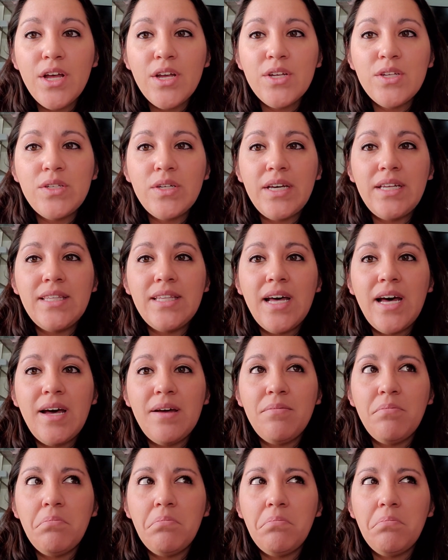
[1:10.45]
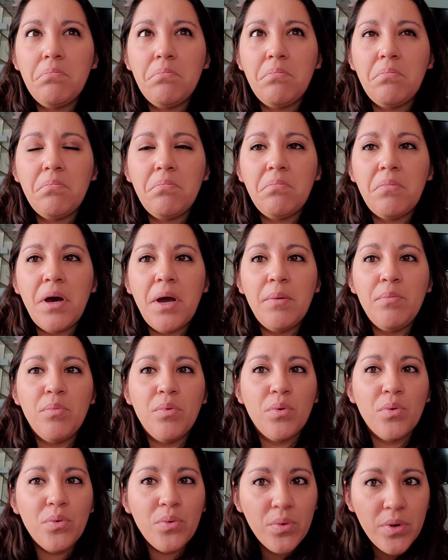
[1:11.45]
So I thought, I'm
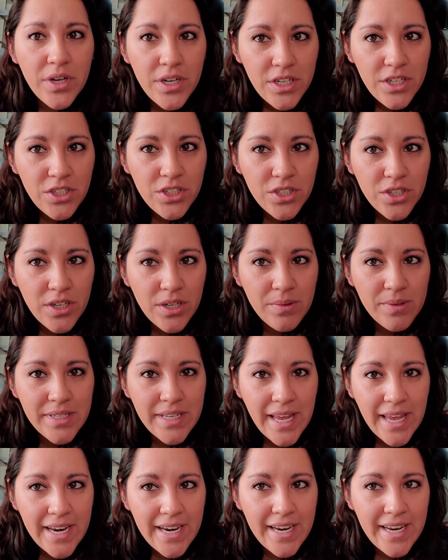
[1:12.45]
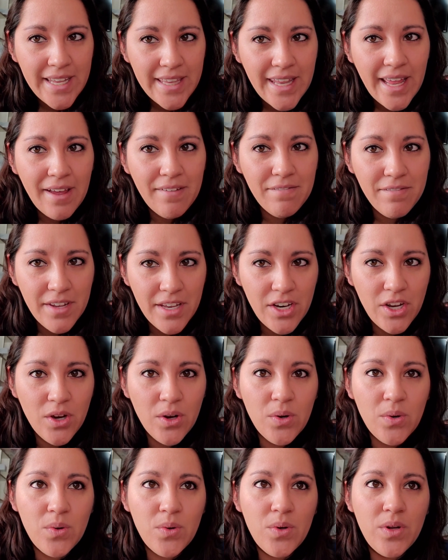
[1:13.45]
pretty sure I was editing that
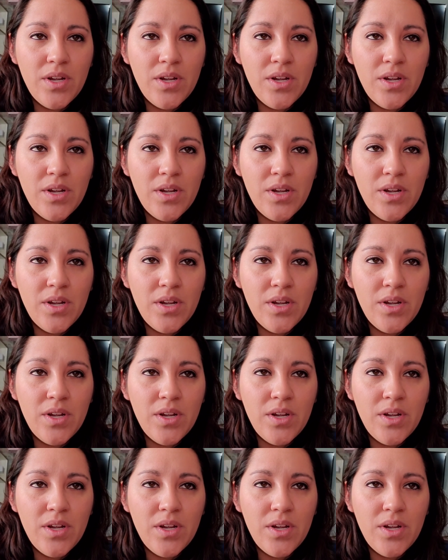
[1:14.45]
video.